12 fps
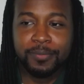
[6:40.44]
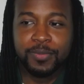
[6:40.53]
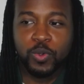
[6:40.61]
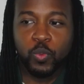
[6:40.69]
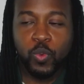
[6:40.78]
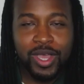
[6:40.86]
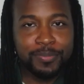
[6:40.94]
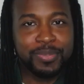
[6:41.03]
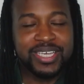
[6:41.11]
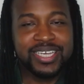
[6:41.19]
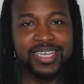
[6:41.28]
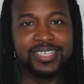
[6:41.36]
One,
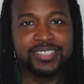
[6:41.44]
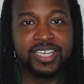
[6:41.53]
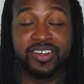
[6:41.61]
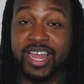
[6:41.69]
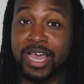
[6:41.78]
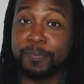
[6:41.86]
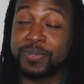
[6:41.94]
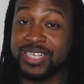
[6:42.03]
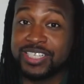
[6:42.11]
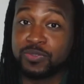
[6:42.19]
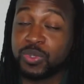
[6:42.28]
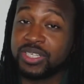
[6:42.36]
because they're not
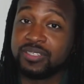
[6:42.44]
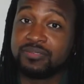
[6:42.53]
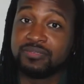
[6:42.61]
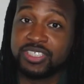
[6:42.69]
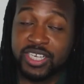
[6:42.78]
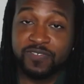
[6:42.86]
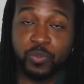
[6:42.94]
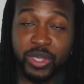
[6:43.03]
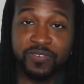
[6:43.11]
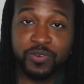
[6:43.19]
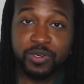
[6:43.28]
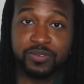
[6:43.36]
pleased with Jeff
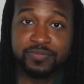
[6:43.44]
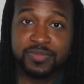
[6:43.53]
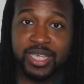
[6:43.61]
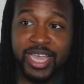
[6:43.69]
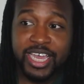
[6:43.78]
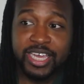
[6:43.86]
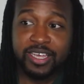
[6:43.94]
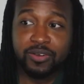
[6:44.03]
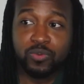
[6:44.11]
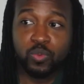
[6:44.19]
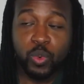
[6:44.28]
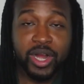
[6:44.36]
Weaver
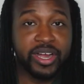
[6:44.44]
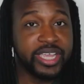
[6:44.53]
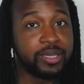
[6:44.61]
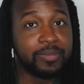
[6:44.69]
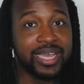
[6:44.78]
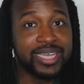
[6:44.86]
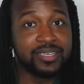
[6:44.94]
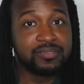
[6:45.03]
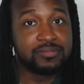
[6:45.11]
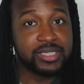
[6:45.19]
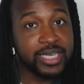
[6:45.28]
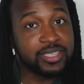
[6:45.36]
and where he might
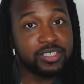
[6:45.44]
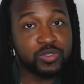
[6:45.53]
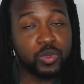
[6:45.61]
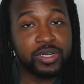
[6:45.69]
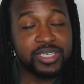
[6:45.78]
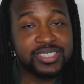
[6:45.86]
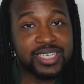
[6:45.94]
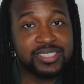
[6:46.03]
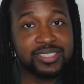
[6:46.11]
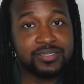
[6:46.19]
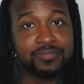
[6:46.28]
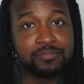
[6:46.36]
take this
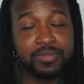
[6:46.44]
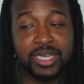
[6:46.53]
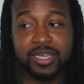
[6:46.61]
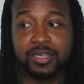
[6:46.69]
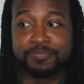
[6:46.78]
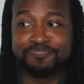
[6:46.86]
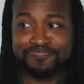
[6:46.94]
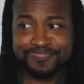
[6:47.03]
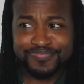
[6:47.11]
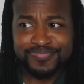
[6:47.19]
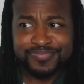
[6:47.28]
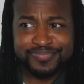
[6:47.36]
organization.
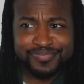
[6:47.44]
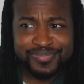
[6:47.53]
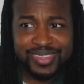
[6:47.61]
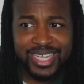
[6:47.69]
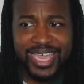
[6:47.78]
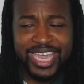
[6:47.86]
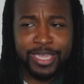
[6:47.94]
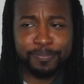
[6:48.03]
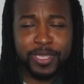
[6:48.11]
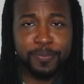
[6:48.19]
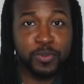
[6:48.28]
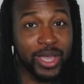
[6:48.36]

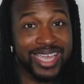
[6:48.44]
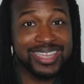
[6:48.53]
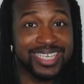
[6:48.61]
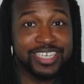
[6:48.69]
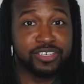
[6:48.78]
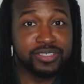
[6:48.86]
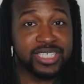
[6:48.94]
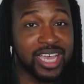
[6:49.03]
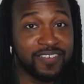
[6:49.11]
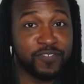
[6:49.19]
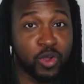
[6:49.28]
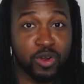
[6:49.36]
8 leaders
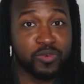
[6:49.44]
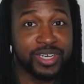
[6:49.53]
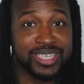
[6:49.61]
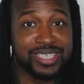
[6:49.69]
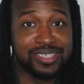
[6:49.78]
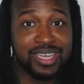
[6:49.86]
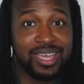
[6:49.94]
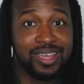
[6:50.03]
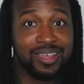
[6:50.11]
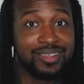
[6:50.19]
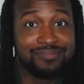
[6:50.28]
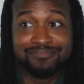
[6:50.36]
have already
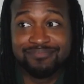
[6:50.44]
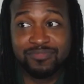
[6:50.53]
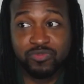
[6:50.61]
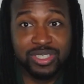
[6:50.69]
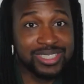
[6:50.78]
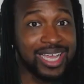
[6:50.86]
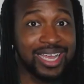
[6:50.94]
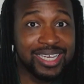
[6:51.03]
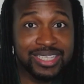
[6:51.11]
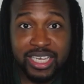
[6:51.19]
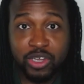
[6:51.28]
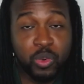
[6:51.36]

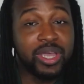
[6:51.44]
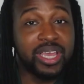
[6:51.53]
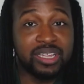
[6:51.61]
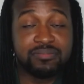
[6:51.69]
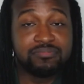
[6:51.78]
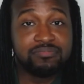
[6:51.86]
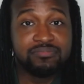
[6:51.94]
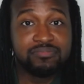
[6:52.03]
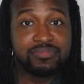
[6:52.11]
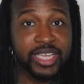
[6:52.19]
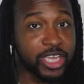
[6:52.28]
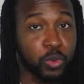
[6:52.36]
resigned. They quit
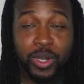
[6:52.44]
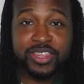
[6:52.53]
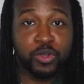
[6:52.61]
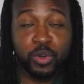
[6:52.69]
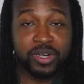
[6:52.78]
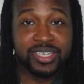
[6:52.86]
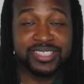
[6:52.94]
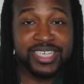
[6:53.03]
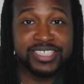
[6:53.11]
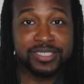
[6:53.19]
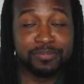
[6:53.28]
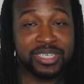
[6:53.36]
the
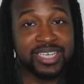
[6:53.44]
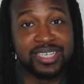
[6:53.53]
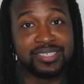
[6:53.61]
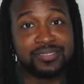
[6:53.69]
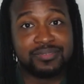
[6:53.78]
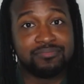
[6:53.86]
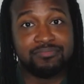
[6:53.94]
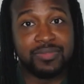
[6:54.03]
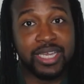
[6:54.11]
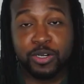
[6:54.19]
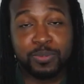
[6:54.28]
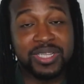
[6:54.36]
organization because they
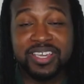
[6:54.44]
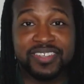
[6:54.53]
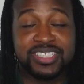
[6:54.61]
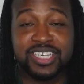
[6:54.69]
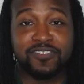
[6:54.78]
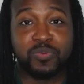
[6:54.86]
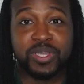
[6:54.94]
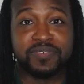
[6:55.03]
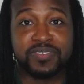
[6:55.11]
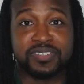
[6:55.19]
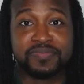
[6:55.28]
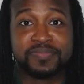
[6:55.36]
don't believe in Jeff Weaver.